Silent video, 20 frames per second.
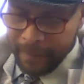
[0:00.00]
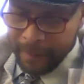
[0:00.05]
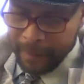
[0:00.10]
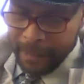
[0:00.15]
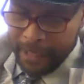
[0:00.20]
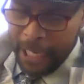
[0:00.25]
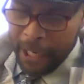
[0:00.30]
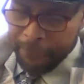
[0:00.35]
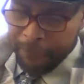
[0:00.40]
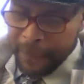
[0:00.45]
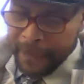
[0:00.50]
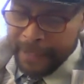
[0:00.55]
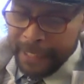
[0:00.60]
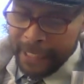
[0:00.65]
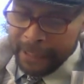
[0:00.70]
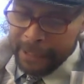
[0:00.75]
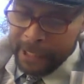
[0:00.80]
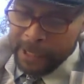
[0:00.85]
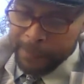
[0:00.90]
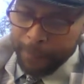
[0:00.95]
If
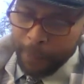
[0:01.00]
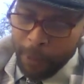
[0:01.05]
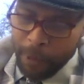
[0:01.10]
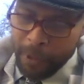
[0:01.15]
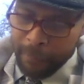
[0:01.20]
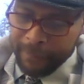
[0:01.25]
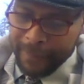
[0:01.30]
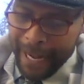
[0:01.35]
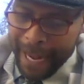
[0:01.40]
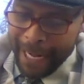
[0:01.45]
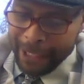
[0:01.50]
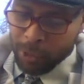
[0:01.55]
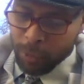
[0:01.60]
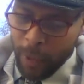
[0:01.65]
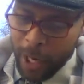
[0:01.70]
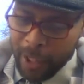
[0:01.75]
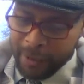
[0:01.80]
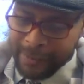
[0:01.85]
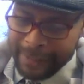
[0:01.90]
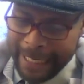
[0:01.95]
indeed the Spirit of God
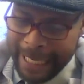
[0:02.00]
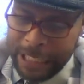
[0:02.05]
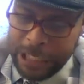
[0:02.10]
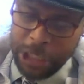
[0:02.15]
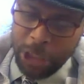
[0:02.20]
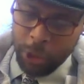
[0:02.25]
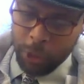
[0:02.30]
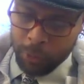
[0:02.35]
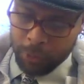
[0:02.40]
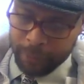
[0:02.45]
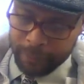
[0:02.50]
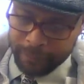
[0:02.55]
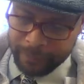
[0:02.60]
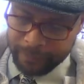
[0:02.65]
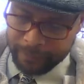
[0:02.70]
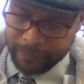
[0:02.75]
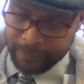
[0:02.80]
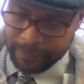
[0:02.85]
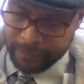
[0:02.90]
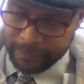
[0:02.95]
dwells in you,
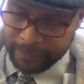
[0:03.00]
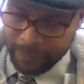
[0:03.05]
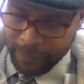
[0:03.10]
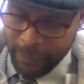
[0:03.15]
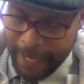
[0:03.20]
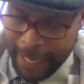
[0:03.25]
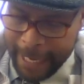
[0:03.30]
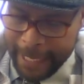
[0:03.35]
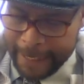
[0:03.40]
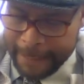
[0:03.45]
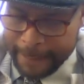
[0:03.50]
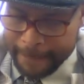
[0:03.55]
right?